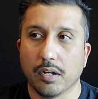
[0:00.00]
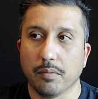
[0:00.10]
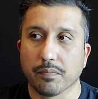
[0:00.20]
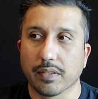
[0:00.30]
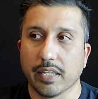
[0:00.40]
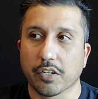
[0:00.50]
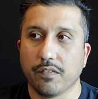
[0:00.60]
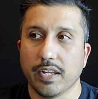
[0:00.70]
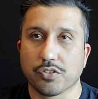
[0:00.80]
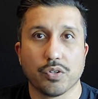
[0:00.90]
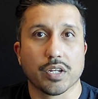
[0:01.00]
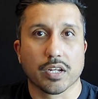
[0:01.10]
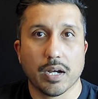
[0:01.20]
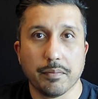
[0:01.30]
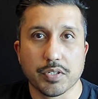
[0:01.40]
Laker fans are going to
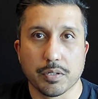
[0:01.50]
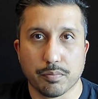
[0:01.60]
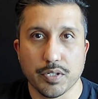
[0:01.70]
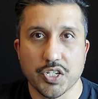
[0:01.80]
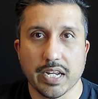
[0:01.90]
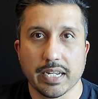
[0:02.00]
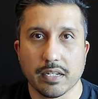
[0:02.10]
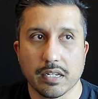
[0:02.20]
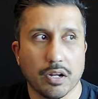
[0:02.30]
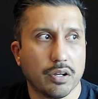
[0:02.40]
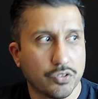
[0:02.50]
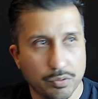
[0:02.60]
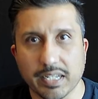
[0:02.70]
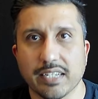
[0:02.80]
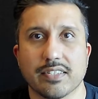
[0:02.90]
come to appreciate, you know,
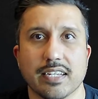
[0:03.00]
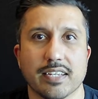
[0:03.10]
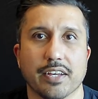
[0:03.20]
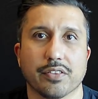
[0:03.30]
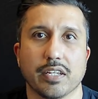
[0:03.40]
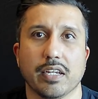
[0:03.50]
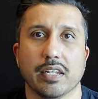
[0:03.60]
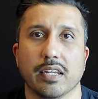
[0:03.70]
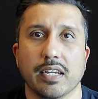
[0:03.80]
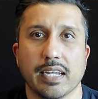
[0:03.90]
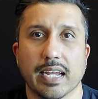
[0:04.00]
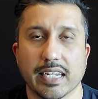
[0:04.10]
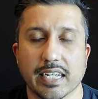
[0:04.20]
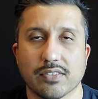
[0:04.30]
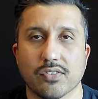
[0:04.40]
assuming he stays healthy and he
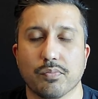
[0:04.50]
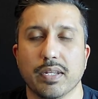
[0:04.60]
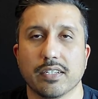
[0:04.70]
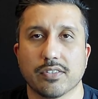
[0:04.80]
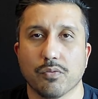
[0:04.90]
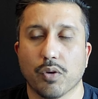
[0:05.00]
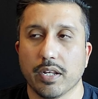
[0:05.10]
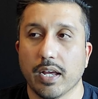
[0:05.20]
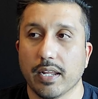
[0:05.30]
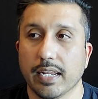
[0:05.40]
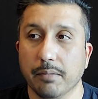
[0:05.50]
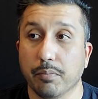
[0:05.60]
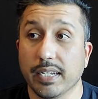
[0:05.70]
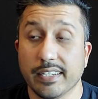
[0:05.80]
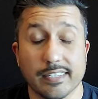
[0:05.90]
gets his minutes and whatnot. But
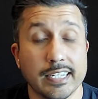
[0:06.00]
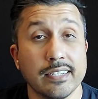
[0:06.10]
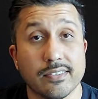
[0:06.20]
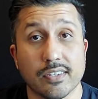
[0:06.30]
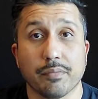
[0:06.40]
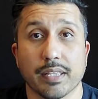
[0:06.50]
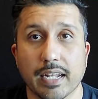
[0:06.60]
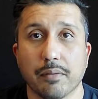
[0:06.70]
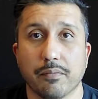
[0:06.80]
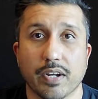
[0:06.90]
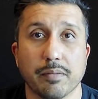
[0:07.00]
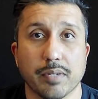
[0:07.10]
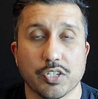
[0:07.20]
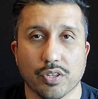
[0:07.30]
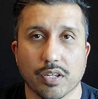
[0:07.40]
it is something that I'm very
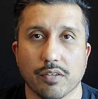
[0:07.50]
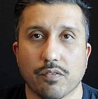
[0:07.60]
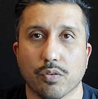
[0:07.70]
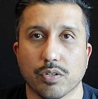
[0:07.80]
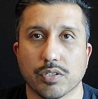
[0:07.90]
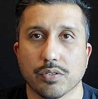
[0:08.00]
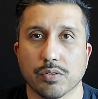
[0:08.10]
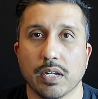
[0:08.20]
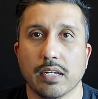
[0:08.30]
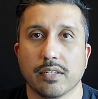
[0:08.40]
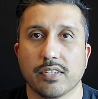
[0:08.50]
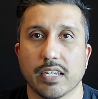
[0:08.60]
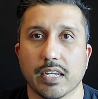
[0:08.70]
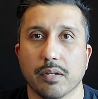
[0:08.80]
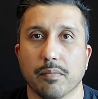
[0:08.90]
much looking forward to seeing
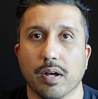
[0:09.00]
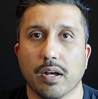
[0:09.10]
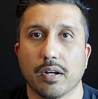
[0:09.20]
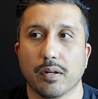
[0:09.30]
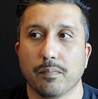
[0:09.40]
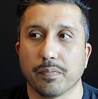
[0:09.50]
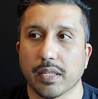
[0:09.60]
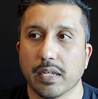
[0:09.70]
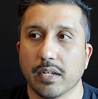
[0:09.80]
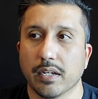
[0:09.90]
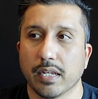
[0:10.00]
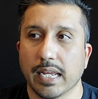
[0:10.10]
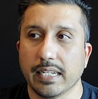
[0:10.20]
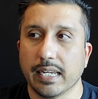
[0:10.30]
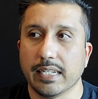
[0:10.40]
him
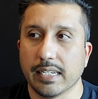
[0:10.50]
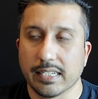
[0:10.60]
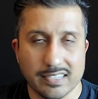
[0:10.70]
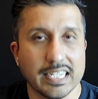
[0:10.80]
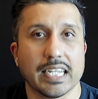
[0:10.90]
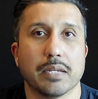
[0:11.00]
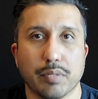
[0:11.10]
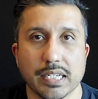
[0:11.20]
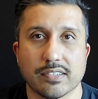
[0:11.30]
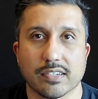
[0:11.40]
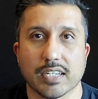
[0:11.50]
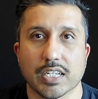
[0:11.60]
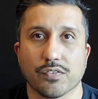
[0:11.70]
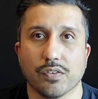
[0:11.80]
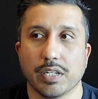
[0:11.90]
and seeing him be
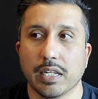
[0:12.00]
successful in.